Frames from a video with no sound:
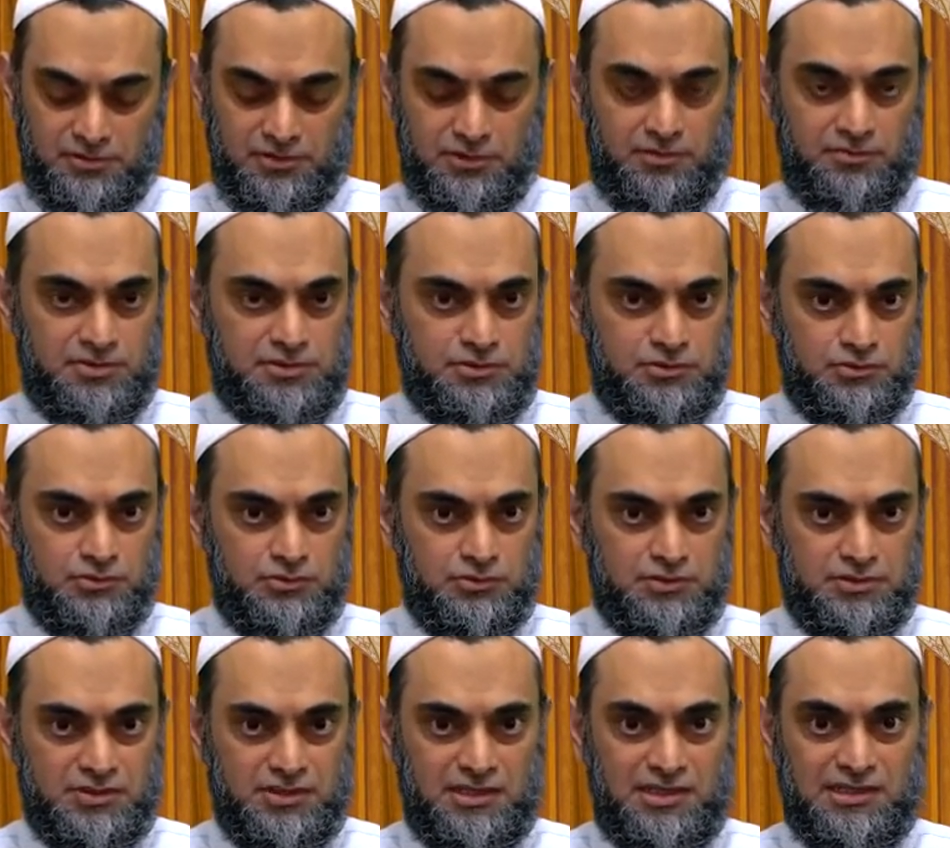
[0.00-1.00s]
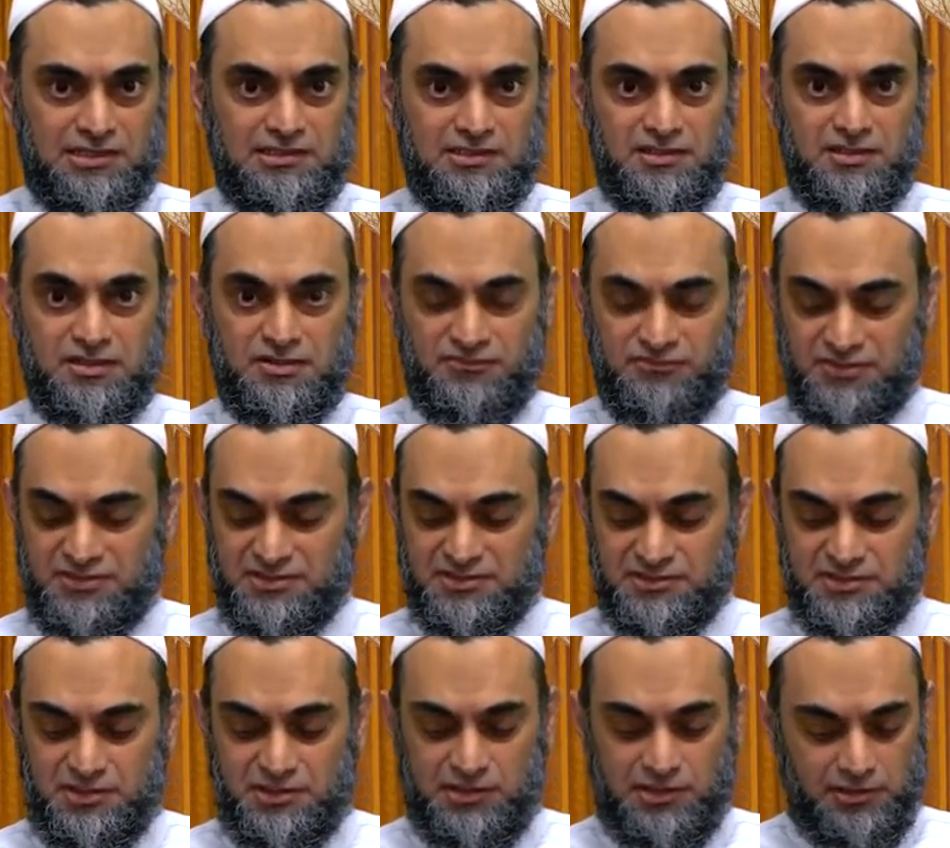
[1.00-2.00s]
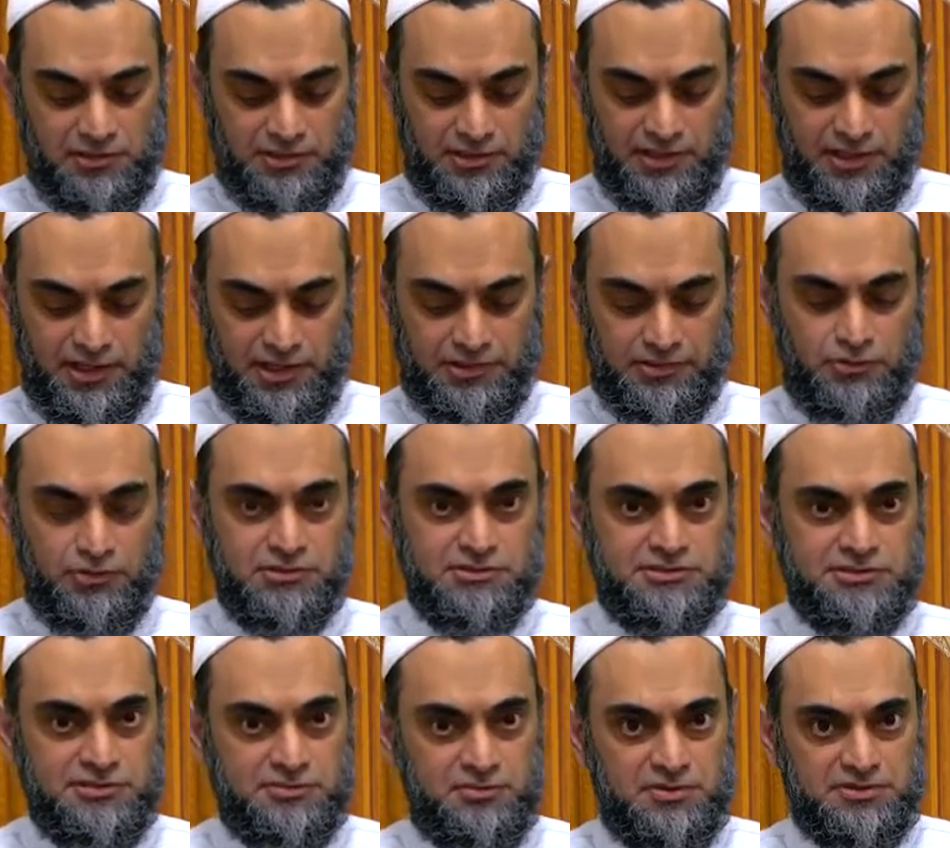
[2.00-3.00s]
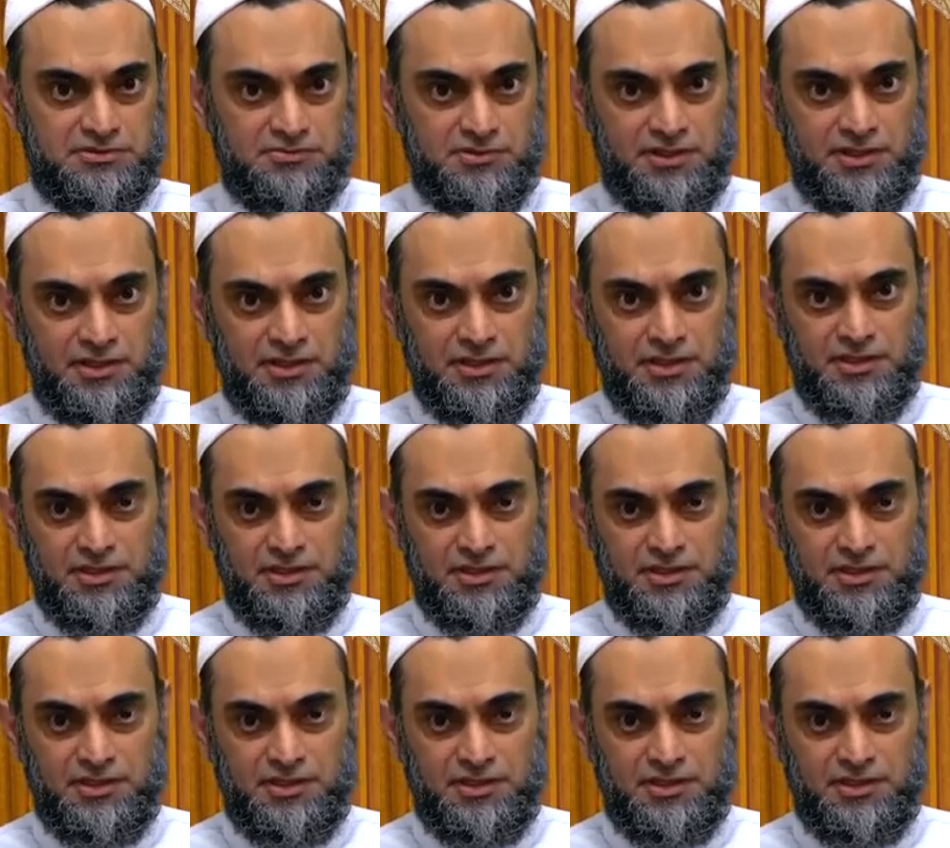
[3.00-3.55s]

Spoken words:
number two, a lot of azkar, and also number three,